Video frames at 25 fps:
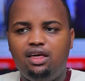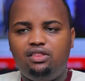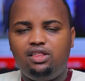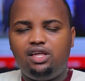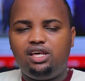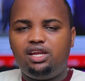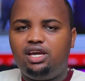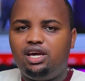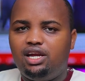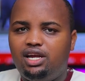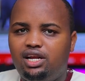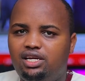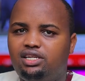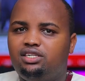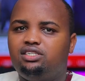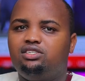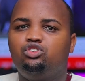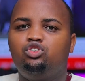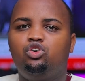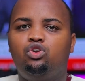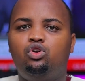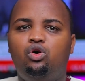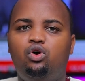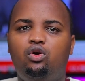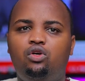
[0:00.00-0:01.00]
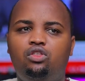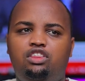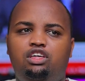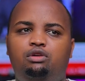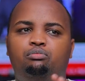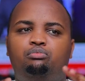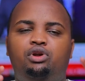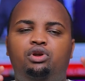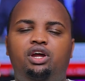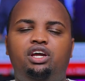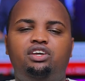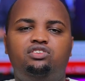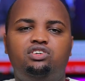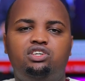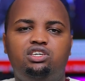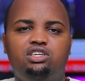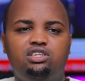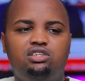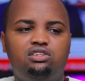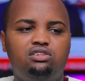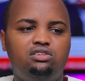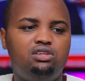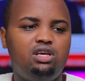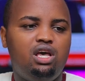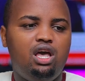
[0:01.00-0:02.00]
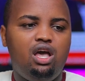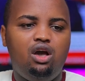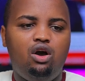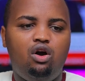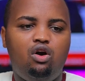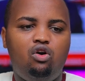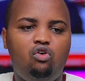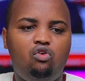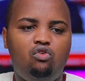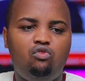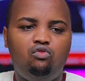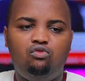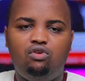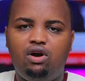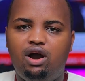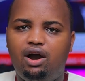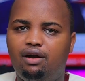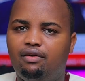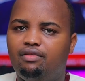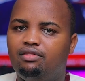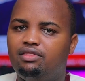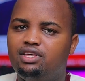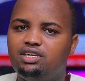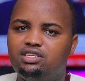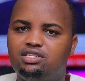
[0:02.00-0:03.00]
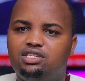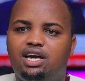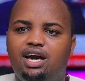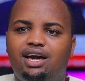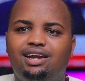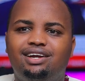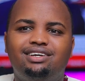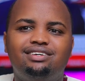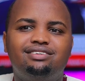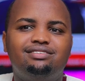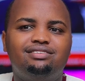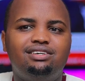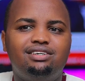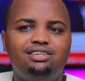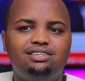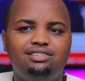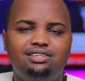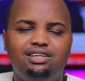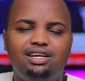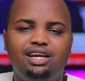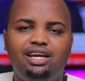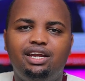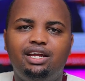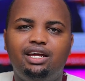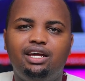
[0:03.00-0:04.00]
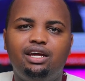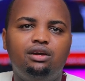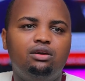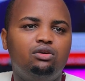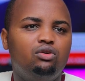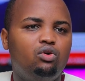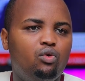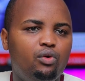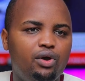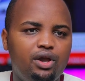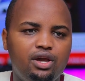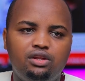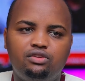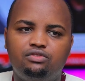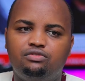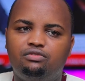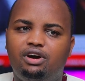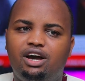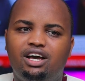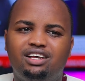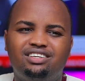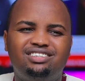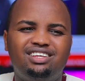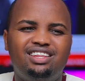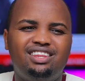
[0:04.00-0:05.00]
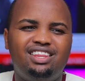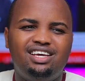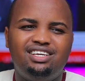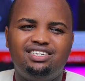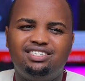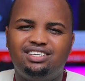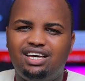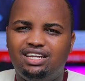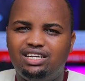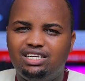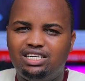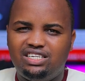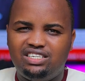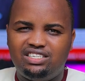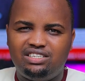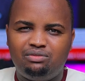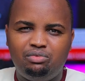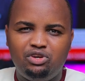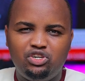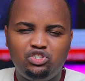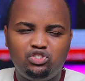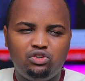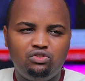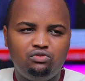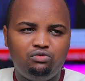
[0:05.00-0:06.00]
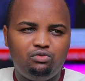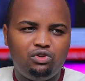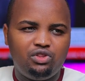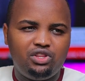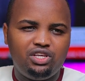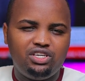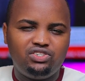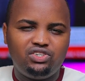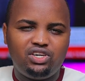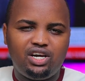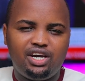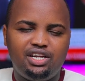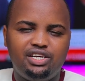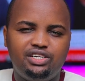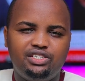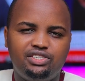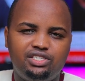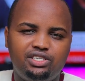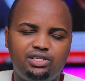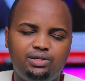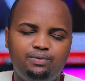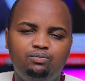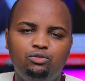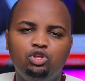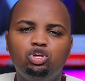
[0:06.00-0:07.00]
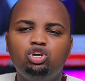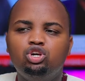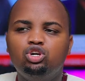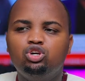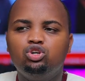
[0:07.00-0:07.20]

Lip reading: They realize, the prices of this currency is really going faster. There is anticipation for this currency